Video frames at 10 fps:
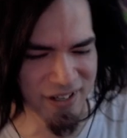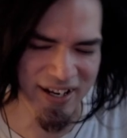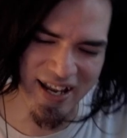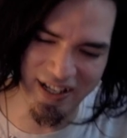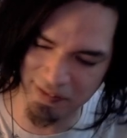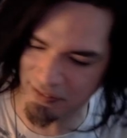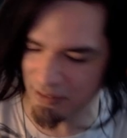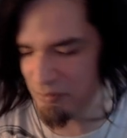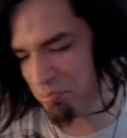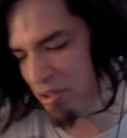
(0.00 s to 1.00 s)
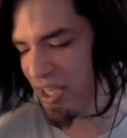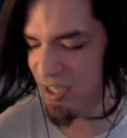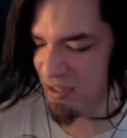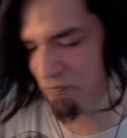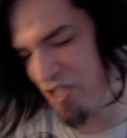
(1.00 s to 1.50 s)
Hazy was
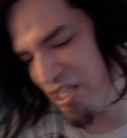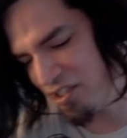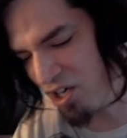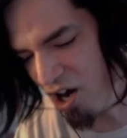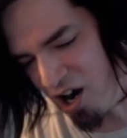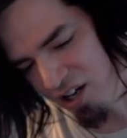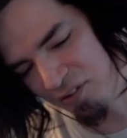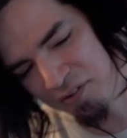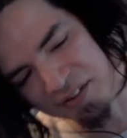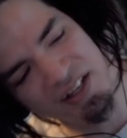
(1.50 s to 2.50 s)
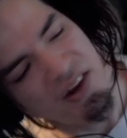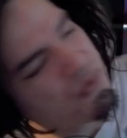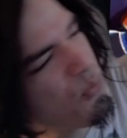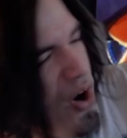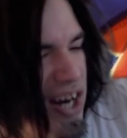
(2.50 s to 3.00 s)
playing event cards,
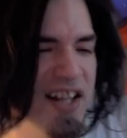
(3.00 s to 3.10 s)
what a